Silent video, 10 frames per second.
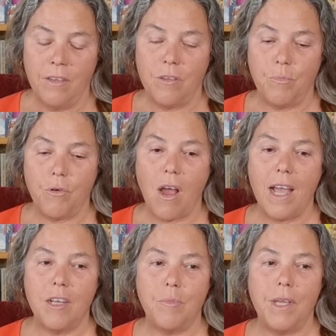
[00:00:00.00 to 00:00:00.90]
the
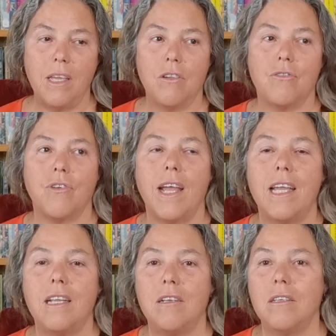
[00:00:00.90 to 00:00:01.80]
bride being
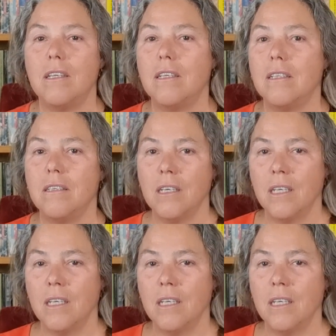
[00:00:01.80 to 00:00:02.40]
trained in